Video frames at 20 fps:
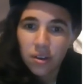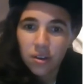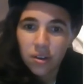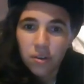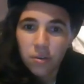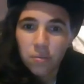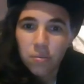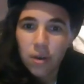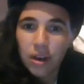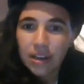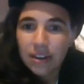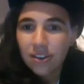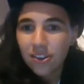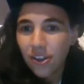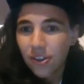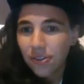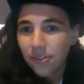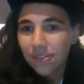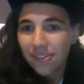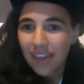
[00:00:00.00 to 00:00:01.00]
One
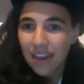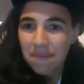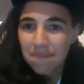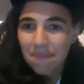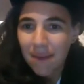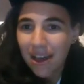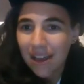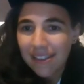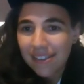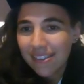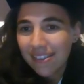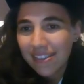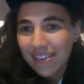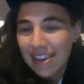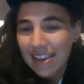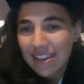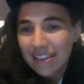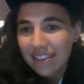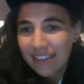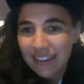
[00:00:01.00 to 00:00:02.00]
knows their minds as
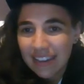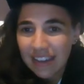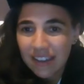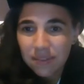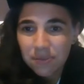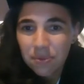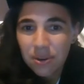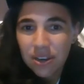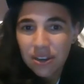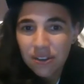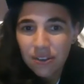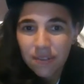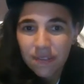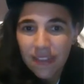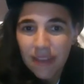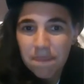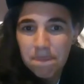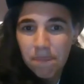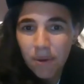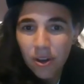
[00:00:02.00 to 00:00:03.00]
easily as one knows
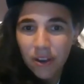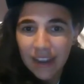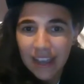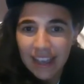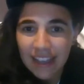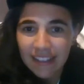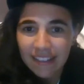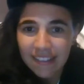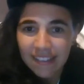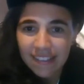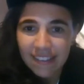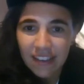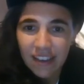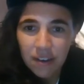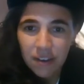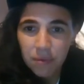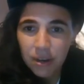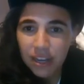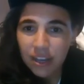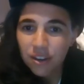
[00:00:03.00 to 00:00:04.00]
their bonnets.
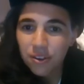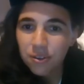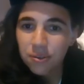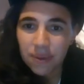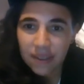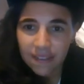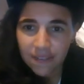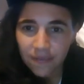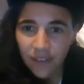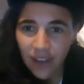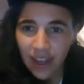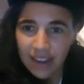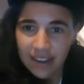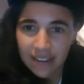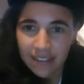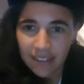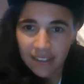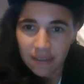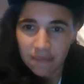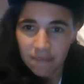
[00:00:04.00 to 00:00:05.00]
One can always
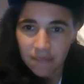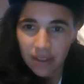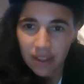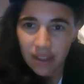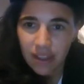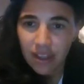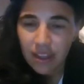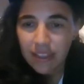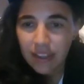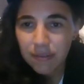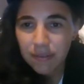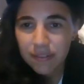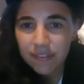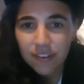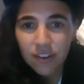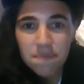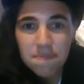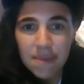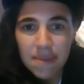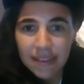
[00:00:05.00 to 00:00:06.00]
find them. There is
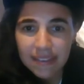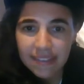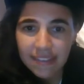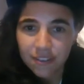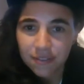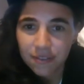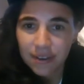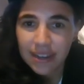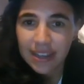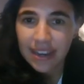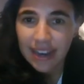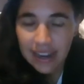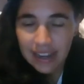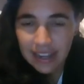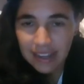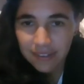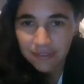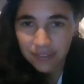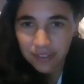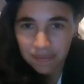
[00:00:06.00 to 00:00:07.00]
no mystery in
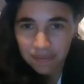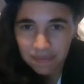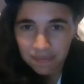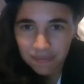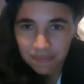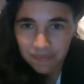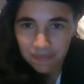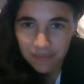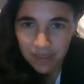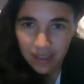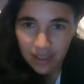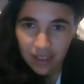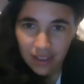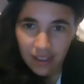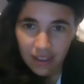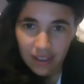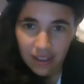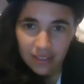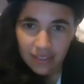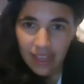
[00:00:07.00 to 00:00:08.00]
any of them.
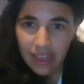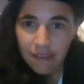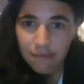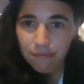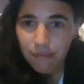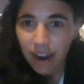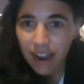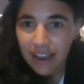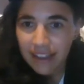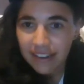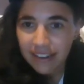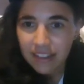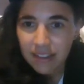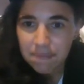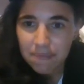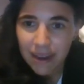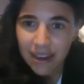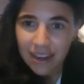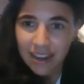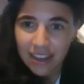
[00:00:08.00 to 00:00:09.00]
They ride in the
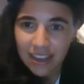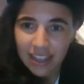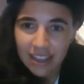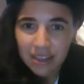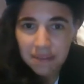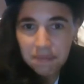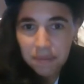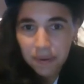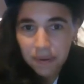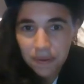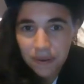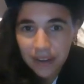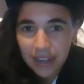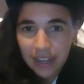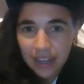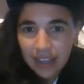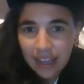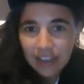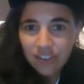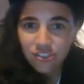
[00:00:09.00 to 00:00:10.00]
park in the
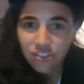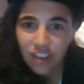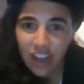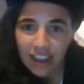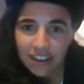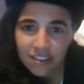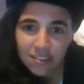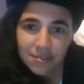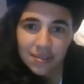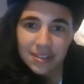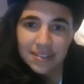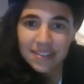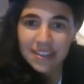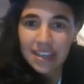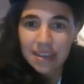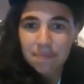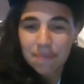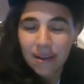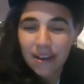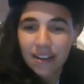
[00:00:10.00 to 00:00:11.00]
morning and chatter at
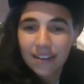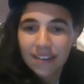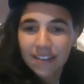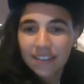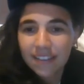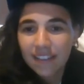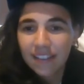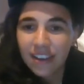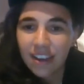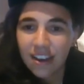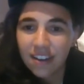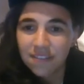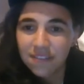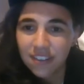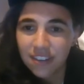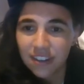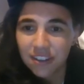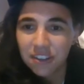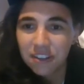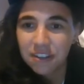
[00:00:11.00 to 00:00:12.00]
tea parties in the
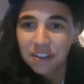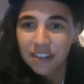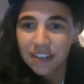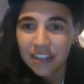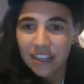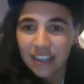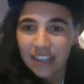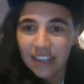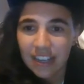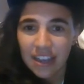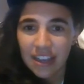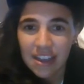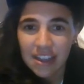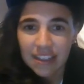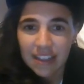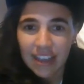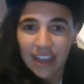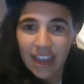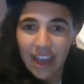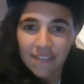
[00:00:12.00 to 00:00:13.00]
afternoon.
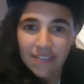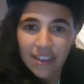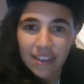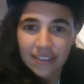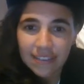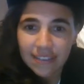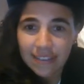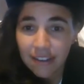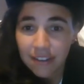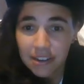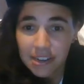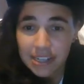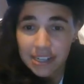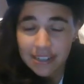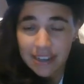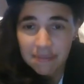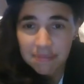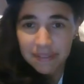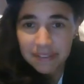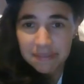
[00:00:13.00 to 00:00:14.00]
They have their
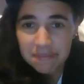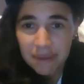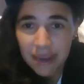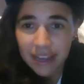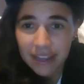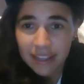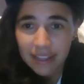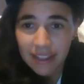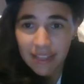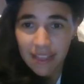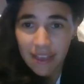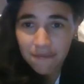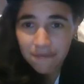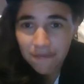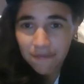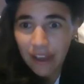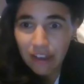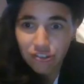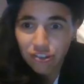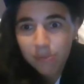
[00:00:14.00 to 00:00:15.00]
stereotyped smile and their
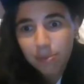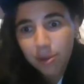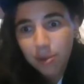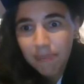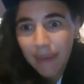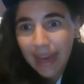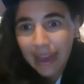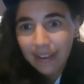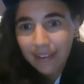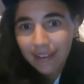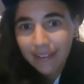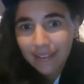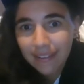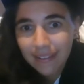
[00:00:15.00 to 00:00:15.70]
fashionable manner.